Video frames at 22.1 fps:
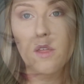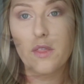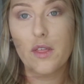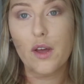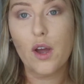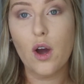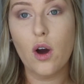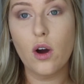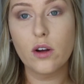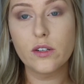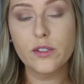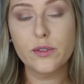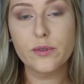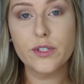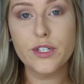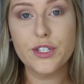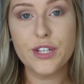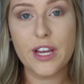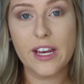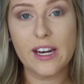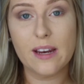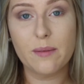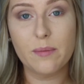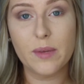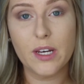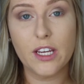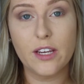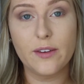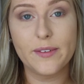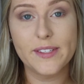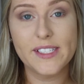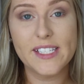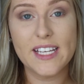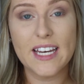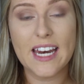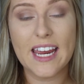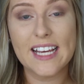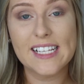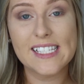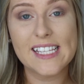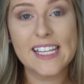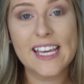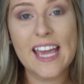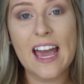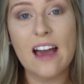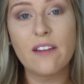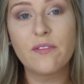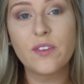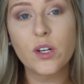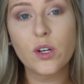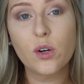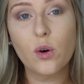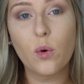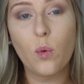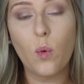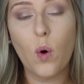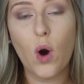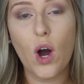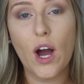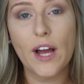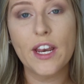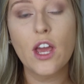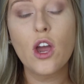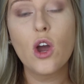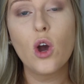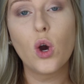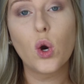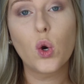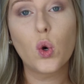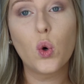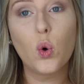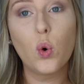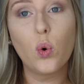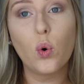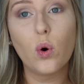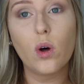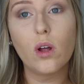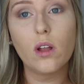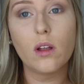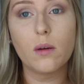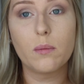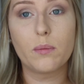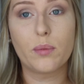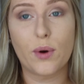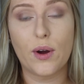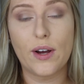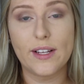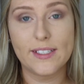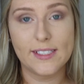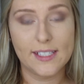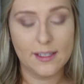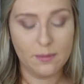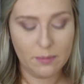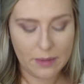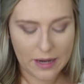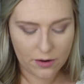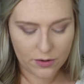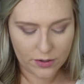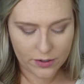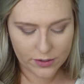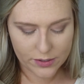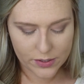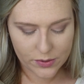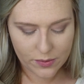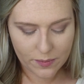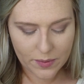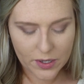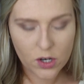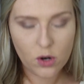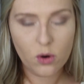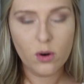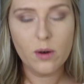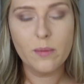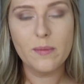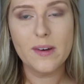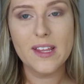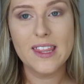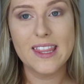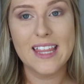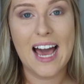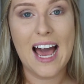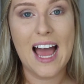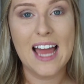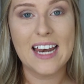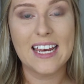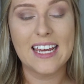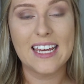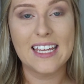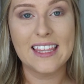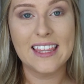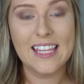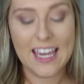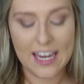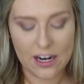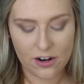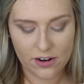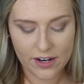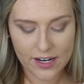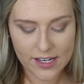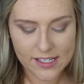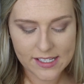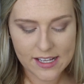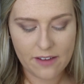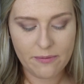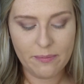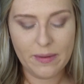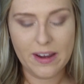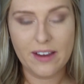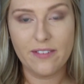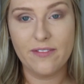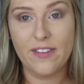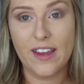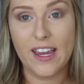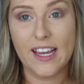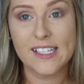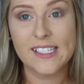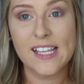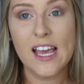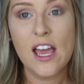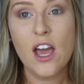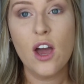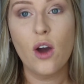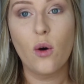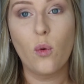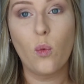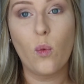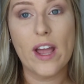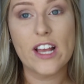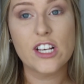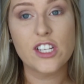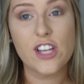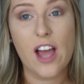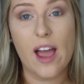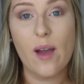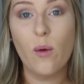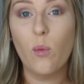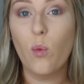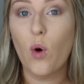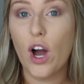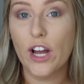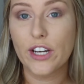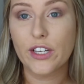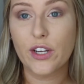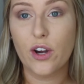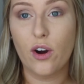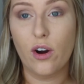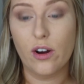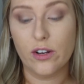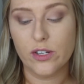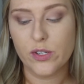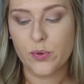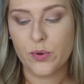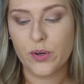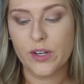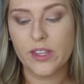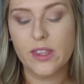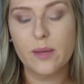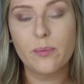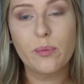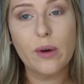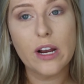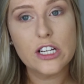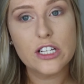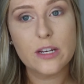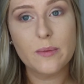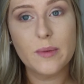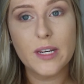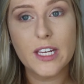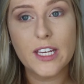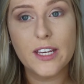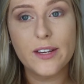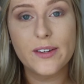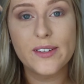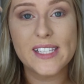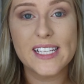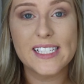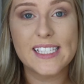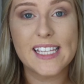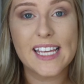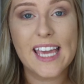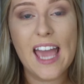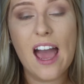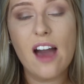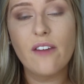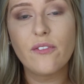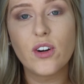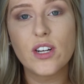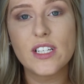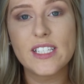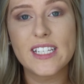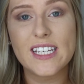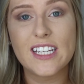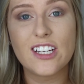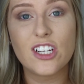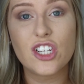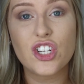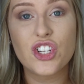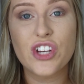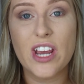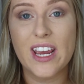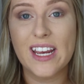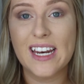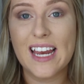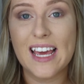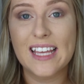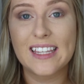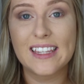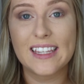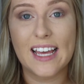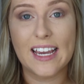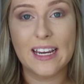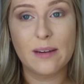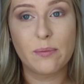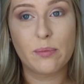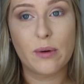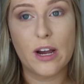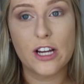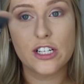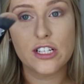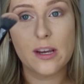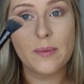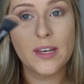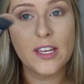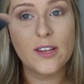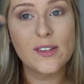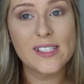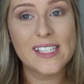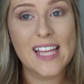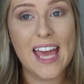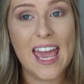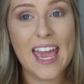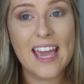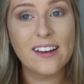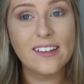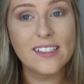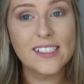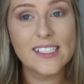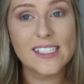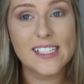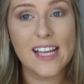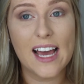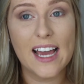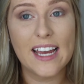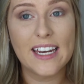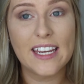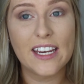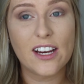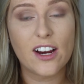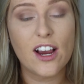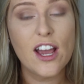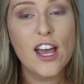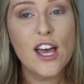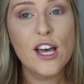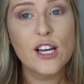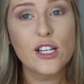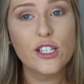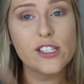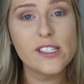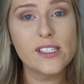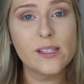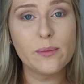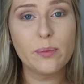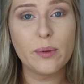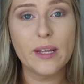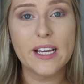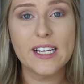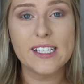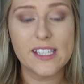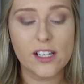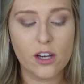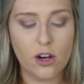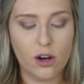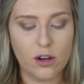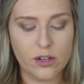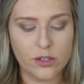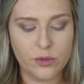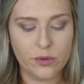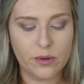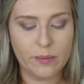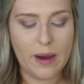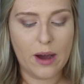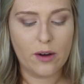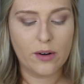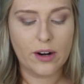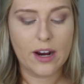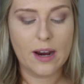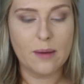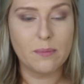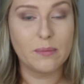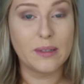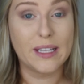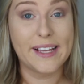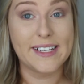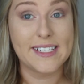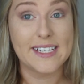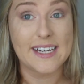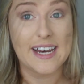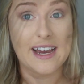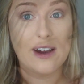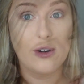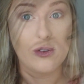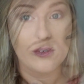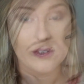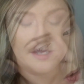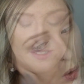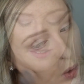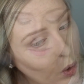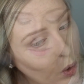The contour shade I'm going to use today is the Kevyn Aucoin Cool Bronzing Powder. So I'm going to go in with that in the areas of my face which I want contoured. The brush I'm going to use is the Kat Von D Shade and Light brush. I'm going to use the angled side here just to place the contour powder and blend it out.